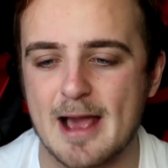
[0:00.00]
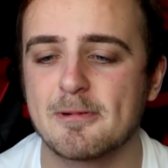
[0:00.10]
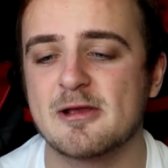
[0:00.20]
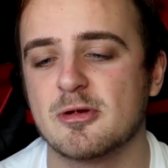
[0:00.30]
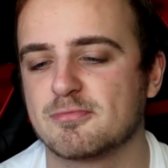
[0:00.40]

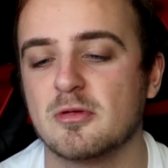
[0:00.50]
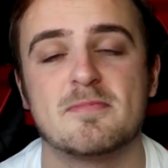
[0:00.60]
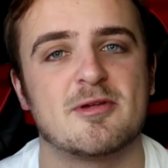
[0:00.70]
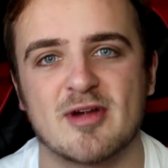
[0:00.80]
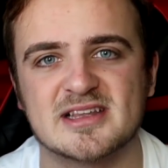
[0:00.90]
Napoli would
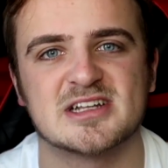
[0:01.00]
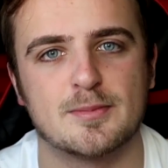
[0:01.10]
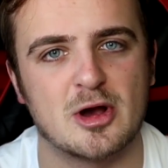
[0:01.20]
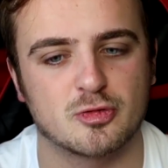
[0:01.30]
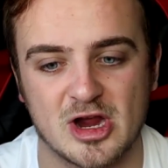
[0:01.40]
probably beat Red
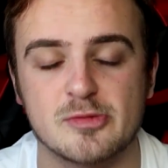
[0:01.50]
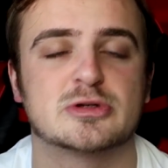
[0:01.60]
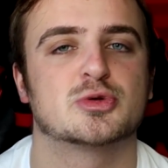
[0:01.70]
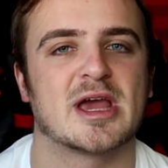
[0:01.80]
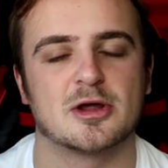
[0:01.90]
Star Belgrade,
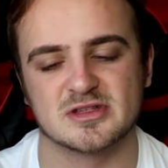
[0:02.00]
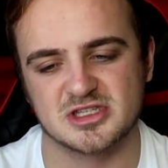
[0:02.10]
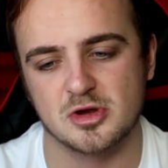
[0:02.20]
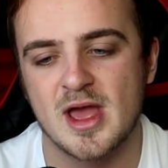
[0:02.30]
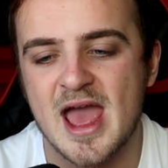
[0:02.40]
which we'll get
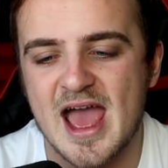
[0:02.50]
onto.